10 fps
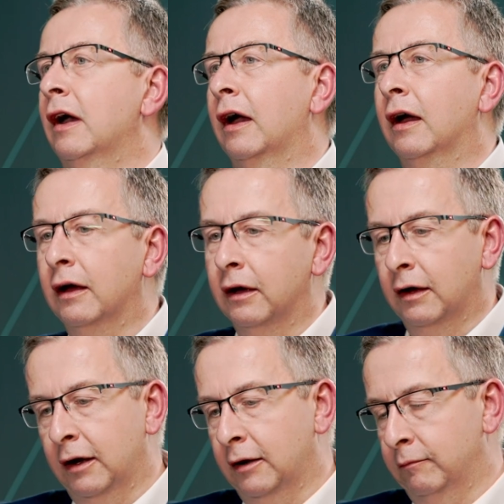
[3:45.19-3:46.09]
Uh,
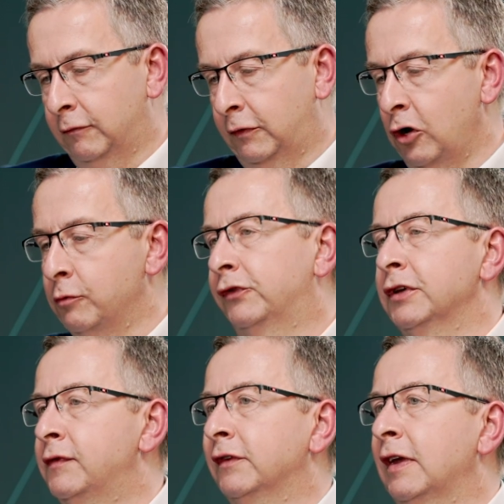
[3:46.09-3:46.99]
um, global
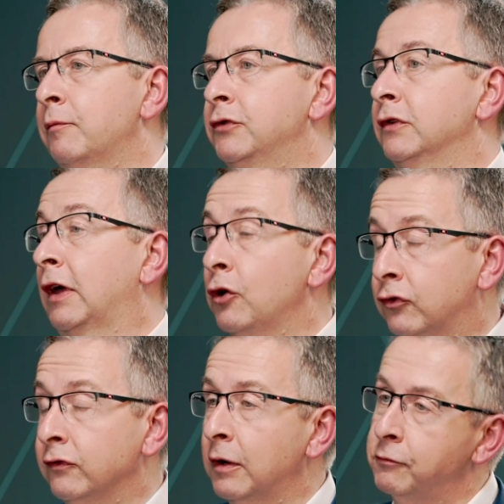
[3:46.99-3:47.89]
surface temperatures and
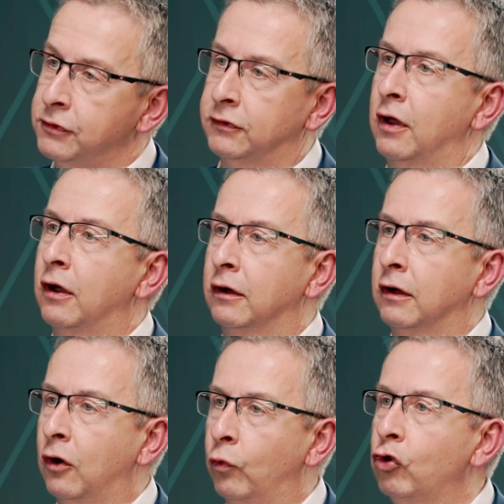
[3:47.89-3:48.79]
ocean temperatures are,
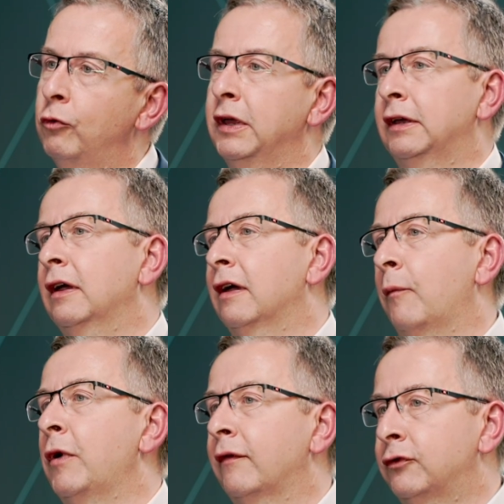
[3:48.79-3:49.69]
are warming,
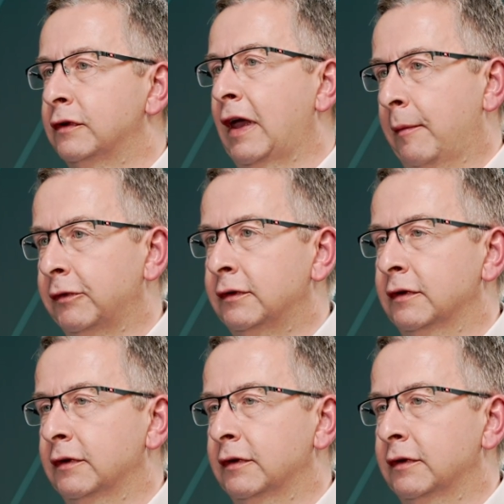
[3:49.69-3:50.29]
and we have to adapt